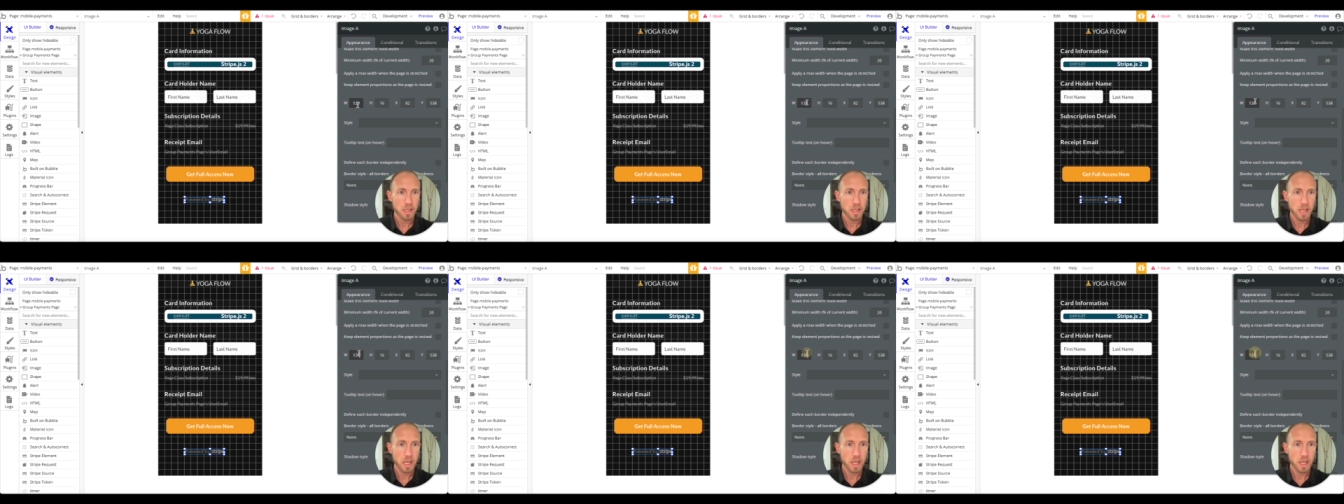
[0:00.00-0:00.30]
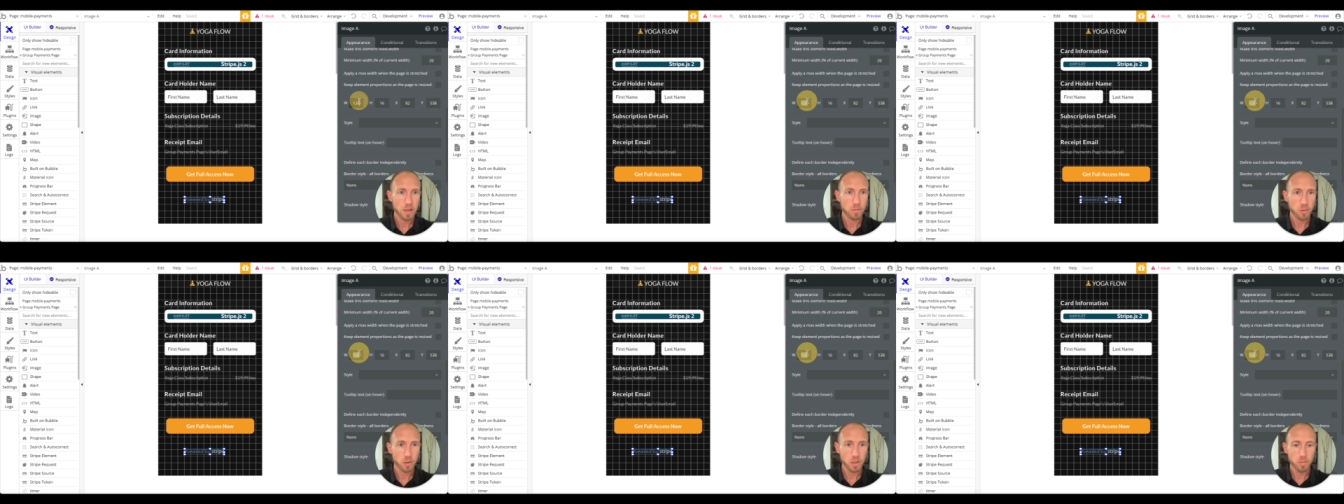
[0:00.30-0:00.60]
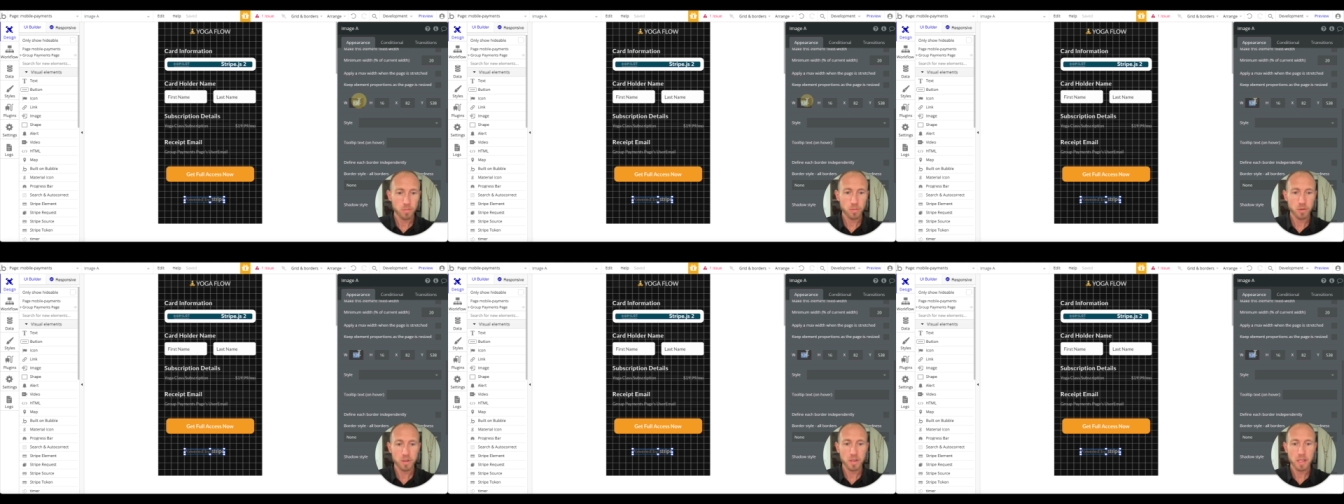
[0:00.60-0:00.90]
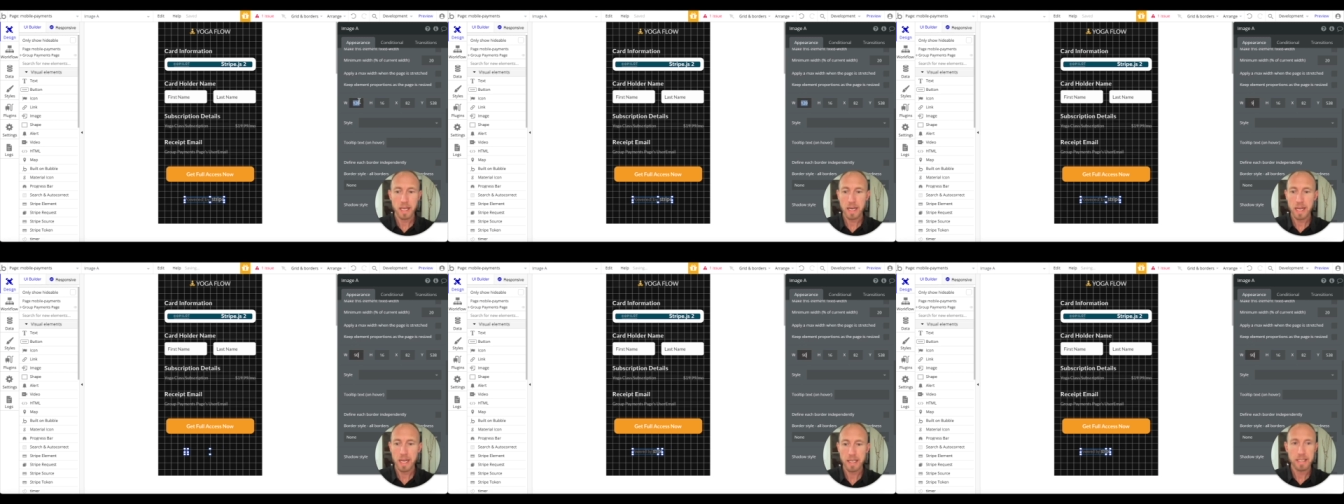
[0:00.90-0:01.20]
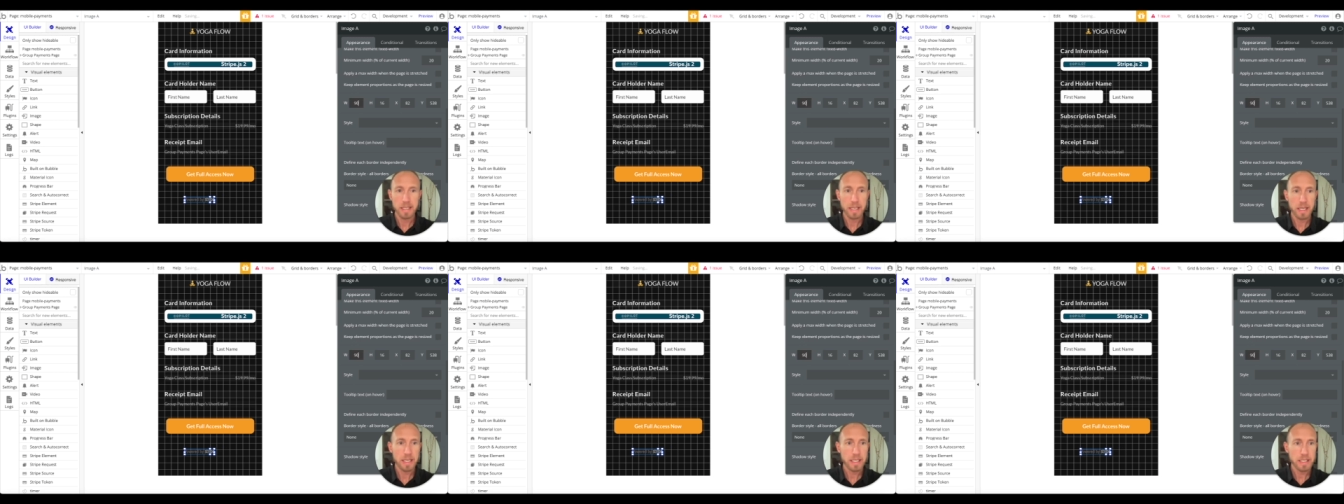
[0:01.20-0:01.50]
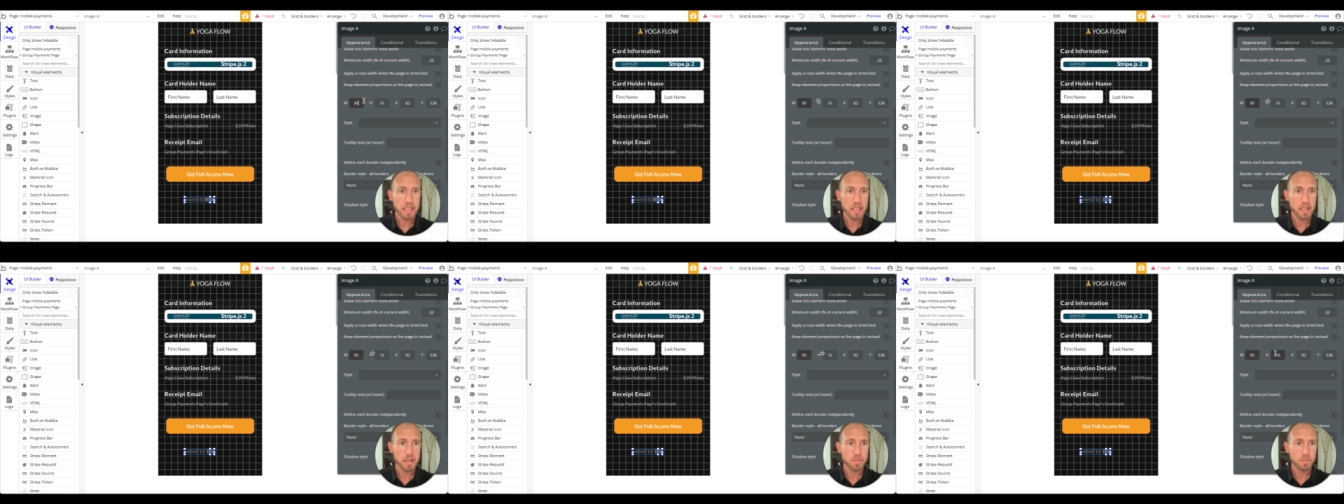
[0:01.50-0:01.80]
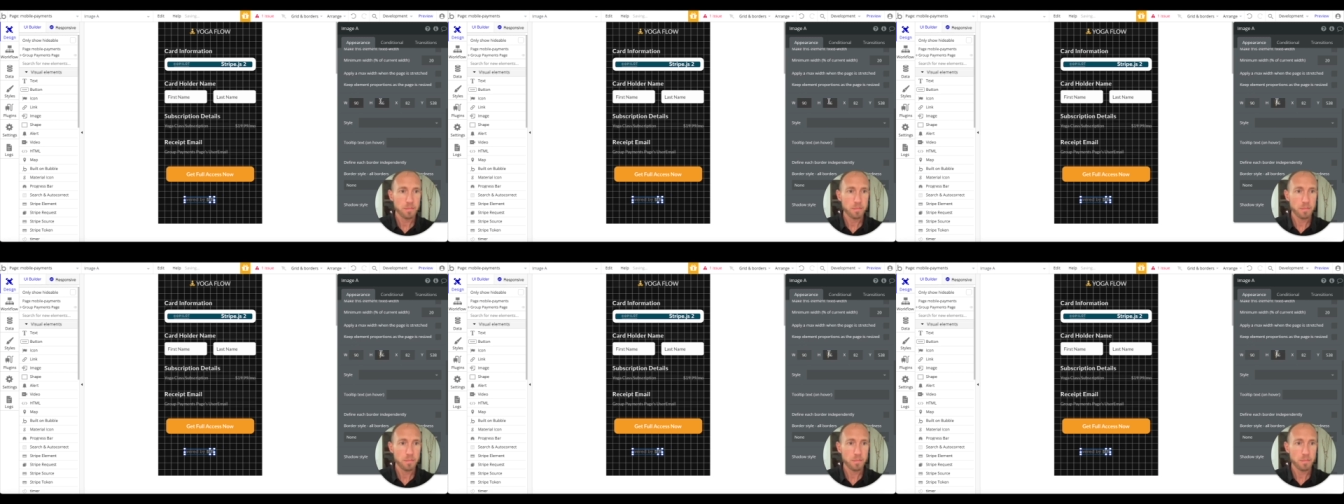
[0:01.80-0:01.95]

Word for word: And we're gonna put that at 90